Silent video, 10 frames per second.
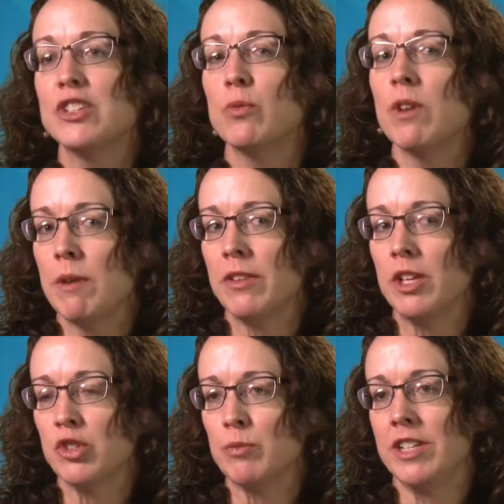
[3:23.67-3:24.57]
And so what
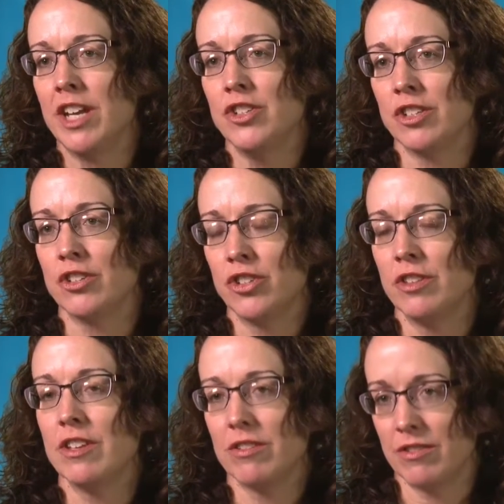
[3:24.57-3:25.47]
about the instrumentation?
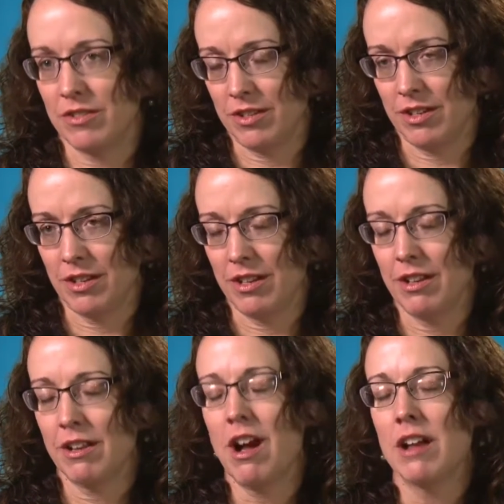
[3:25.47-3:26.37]
Should this
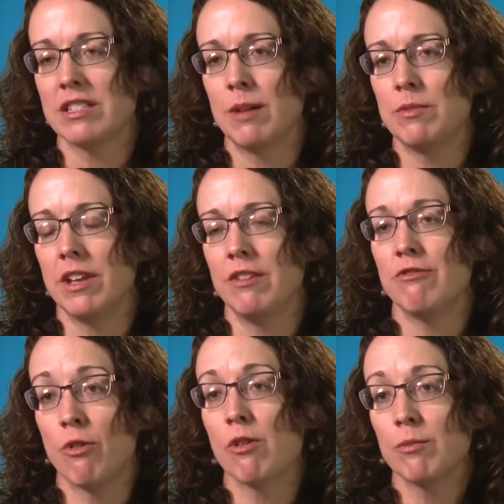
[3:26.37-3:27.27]
concept
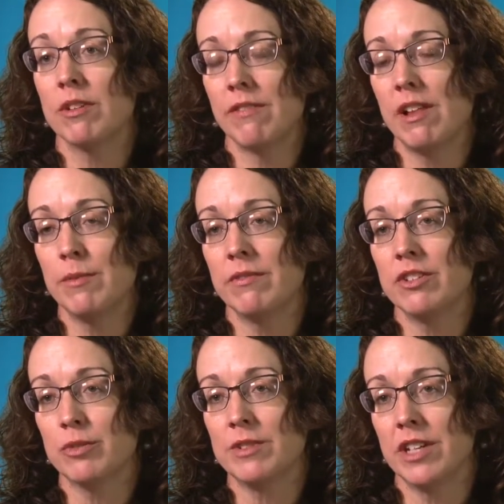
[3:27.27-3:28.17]
inform the
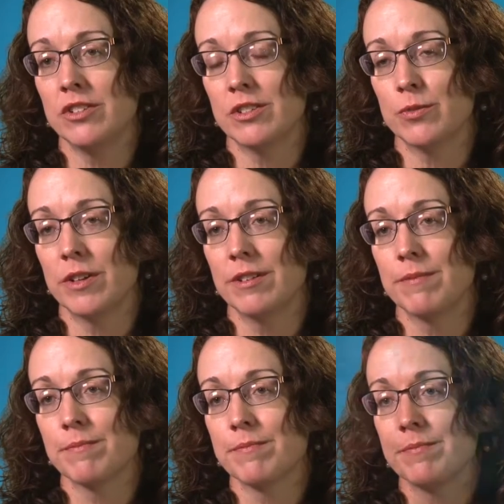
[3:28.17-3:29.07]
development of instrumentation as well?